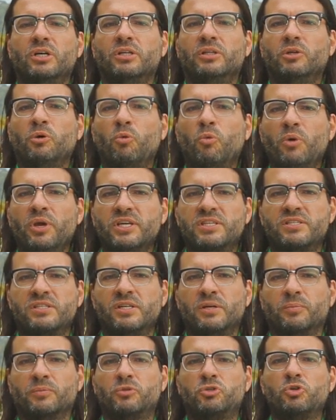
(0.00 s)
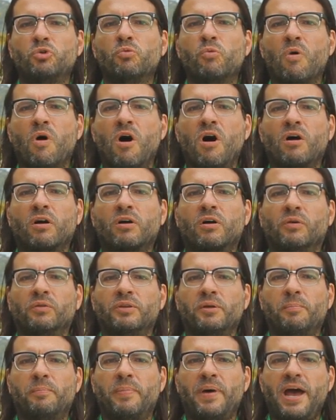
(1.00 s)
the wisdom to walk on
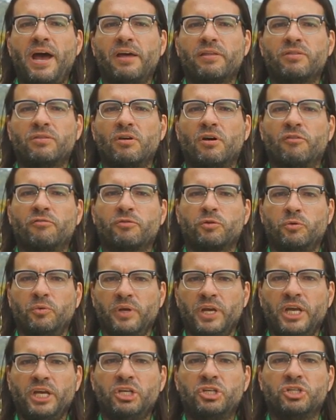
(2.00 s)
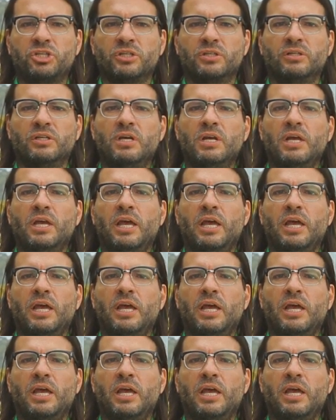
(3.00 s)
the path of creation